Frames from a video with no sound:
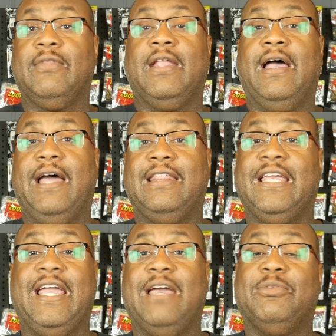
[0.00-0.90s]
Uh, I
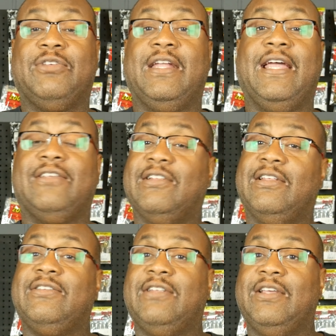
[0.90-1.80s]
think Amazon has a
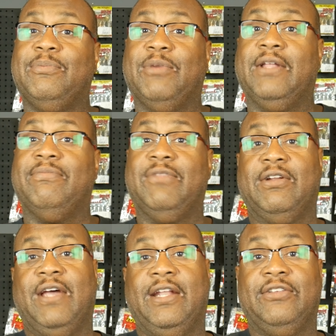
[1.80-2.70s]
listing, but they're
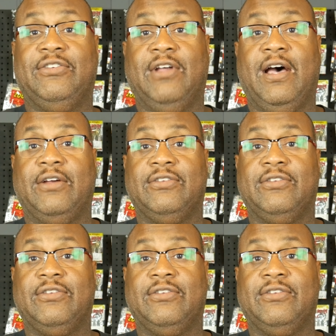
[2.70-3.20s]
not in stock.